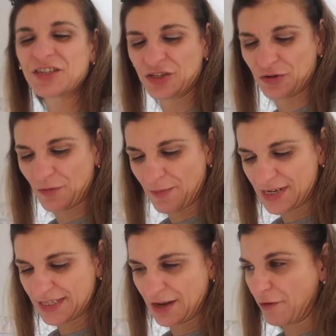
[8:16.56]
to stop
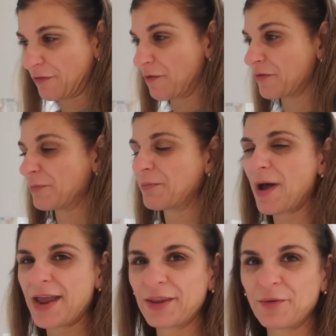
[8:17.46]
myself from
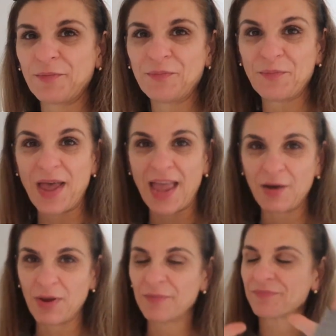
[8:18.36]
buying them. But
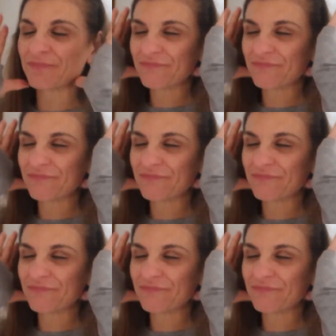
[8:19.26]
anyway,